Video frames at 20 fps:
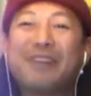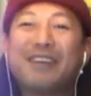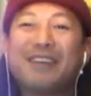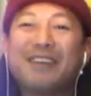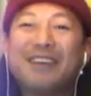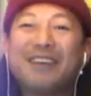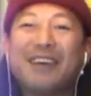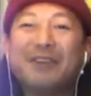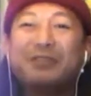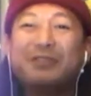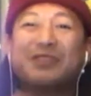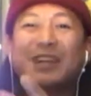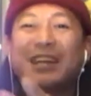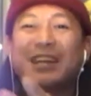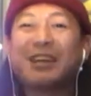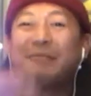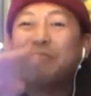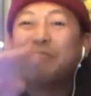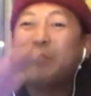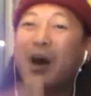It was like
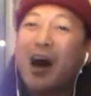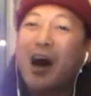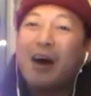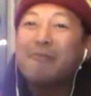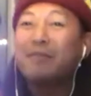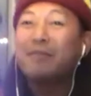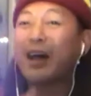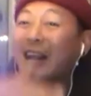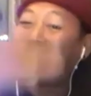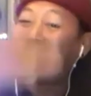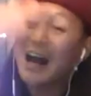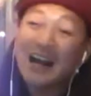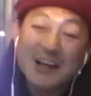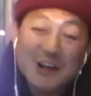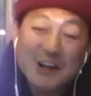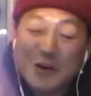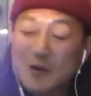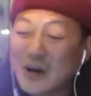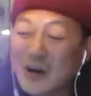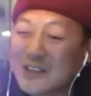a bomb. Like I
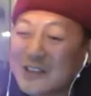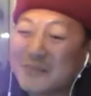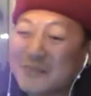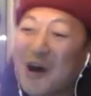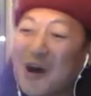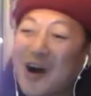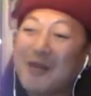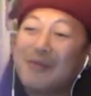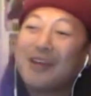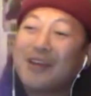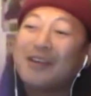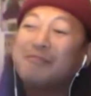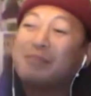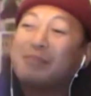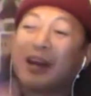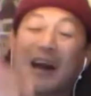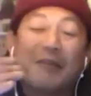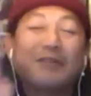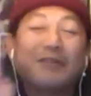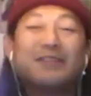knew I was bombing, but
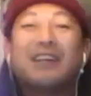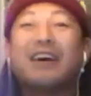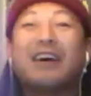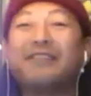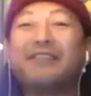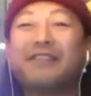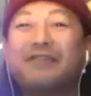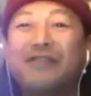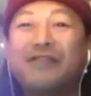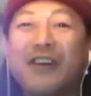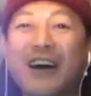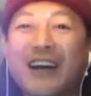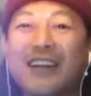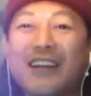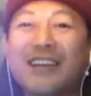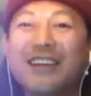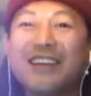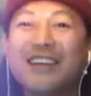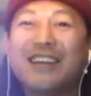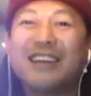I was having fun.
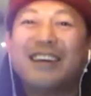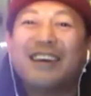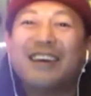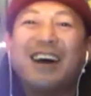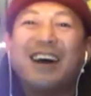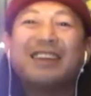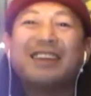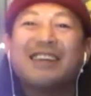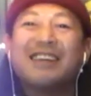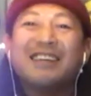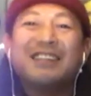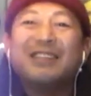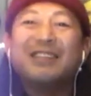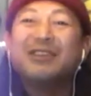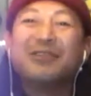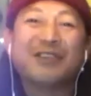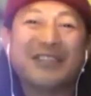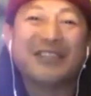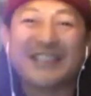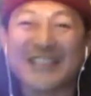I think
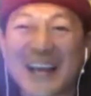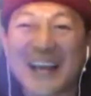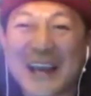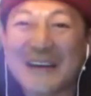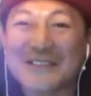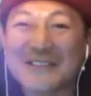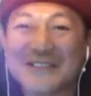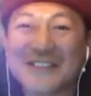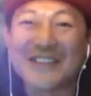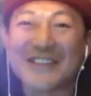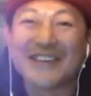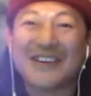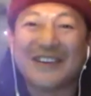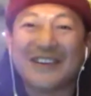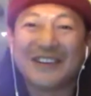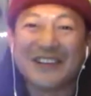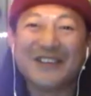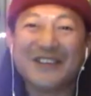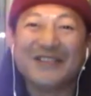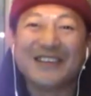you and James were the
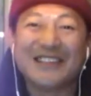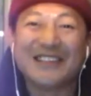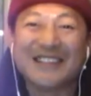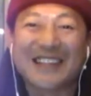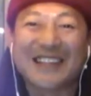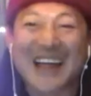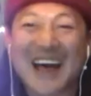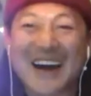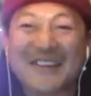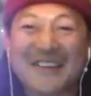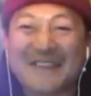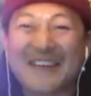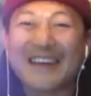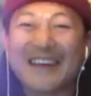only ones laughing.